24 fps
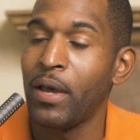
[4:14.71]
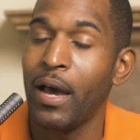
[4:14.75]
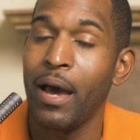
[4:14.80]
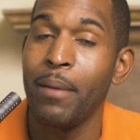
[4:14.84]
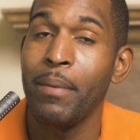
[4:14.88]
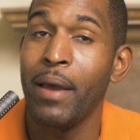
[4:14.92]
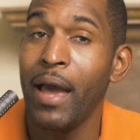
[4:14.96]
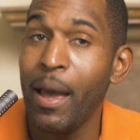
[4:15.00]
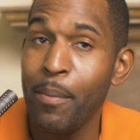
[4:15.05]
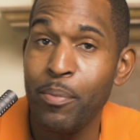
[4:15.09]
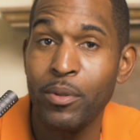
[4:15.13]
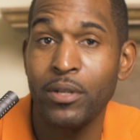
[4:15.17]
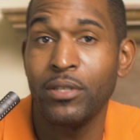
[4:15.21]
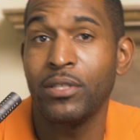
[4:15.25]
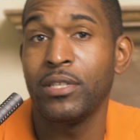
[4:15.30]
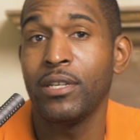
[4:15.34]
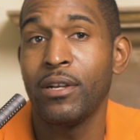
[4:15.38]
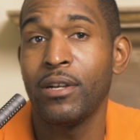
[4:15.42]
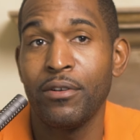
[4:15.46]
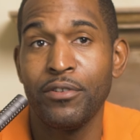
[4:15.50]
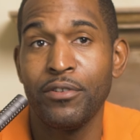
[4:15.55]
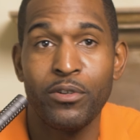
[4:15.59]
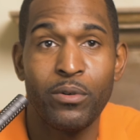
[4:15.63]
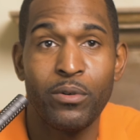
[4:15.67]
I'm happy to
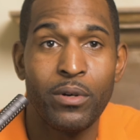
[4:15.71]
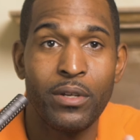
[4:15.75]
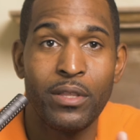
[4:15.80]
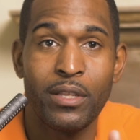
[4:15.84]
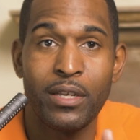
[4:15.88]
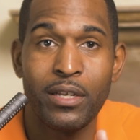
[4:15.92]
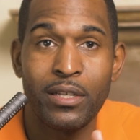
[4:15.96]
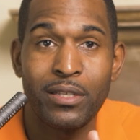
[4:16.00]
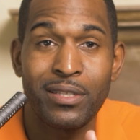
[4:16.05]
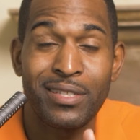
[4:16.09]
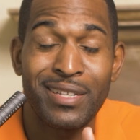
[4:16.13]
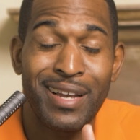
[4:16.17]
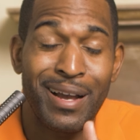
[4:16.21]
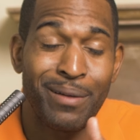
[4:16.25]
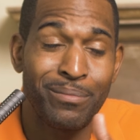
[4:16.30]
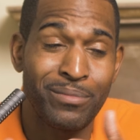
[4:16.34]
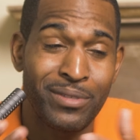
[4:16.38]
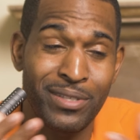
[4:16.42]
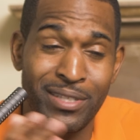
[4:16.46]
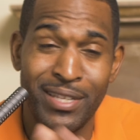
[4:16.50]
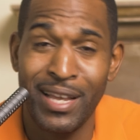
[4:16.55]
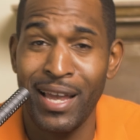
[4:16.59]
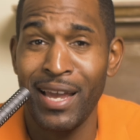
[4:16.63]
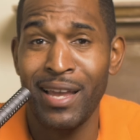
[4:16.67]
see her doing this. I'm
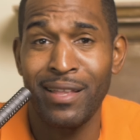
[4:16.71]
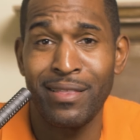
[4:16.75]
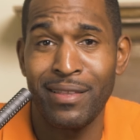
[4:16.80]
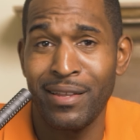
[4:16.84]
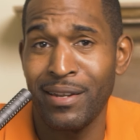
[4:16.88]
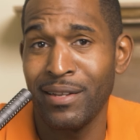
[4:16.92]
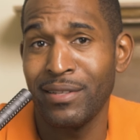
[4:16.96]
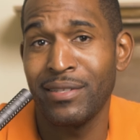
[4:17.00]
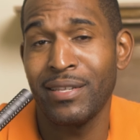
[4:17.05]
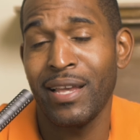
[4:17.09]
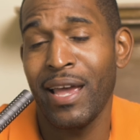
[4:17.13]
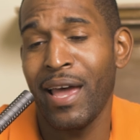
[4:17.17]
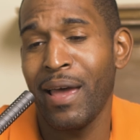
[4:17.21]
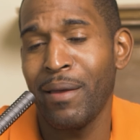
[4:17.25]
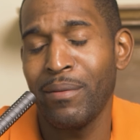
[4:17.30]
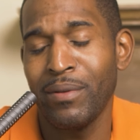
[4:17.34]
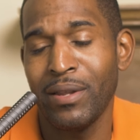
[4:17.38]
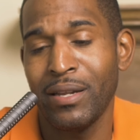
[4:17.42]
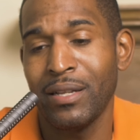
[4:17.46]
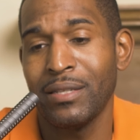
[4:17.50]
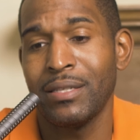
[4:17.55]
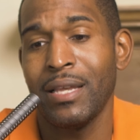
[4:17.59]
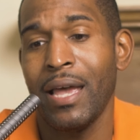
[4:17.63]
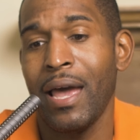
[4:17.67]
sad that it's
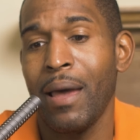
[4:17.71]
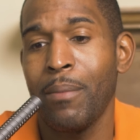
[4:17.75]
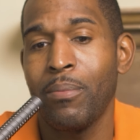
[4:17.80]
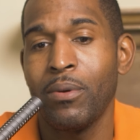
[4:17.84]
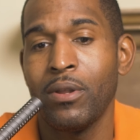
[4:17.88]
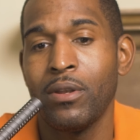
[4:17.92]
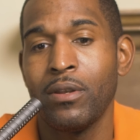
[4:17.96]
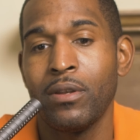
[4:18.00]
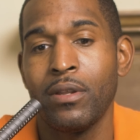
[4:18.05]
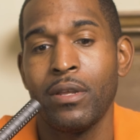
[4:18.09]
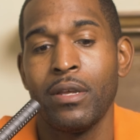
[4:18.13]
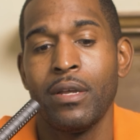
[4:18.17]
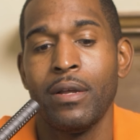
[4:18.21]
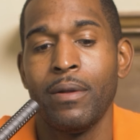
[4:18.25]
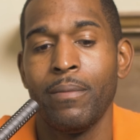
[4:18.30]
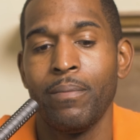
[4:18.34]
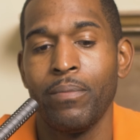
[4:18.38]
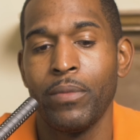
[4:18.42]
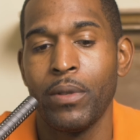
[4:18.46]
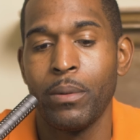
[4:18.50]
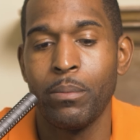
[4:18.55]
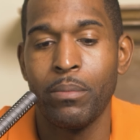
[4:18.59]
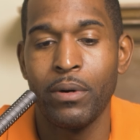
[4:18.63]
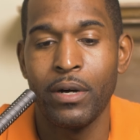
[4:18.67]
happened,
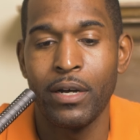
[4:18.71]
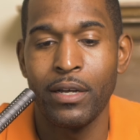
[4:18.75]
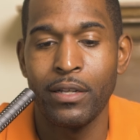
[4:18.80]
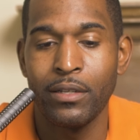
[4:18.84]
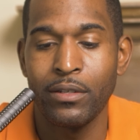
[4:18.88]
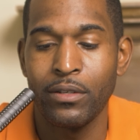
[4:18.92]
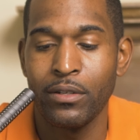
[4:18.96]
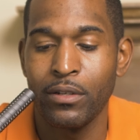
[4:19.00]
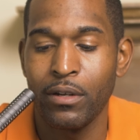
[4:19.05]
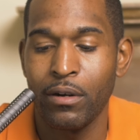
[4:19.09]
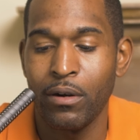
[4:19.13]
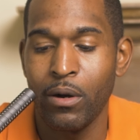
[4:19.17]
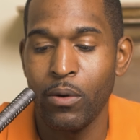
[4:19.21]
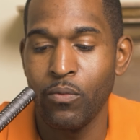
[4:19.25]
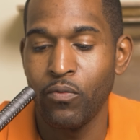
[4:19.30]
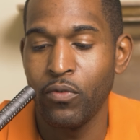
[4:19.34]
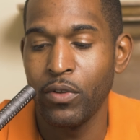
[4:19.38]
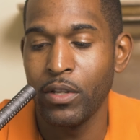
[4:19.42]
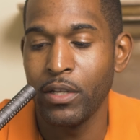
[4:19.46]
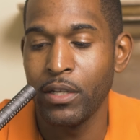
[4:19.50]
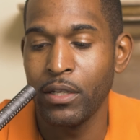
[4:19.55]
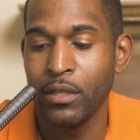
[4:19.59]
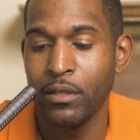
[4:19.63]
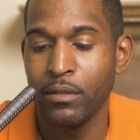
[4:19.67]
but, you know,
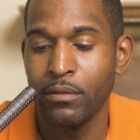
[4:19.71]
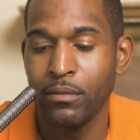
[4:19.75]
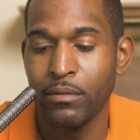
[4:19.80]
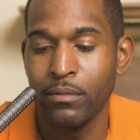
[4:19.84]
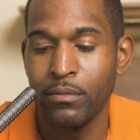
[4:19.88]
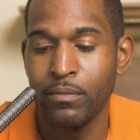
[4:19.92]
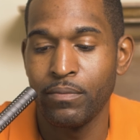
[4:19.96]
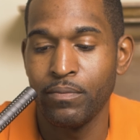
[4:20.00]
hopefully